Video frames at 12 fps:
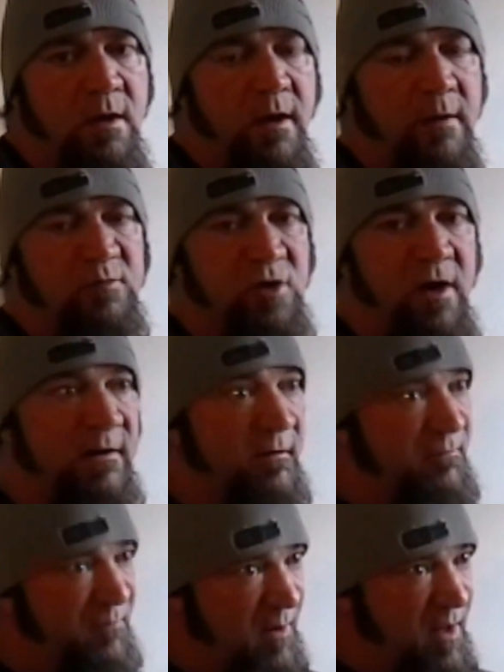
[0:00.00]
and I'm trying
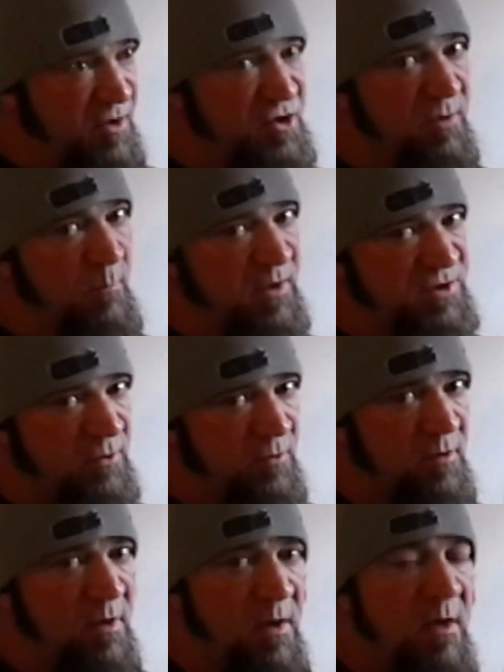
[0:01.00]
to flush the
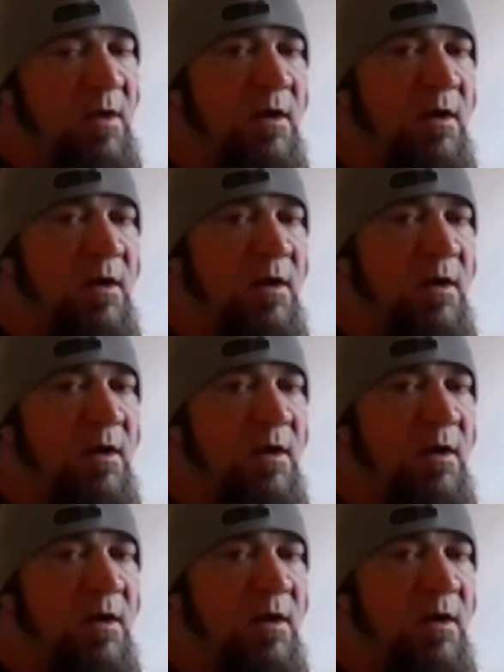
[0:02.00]
muscle,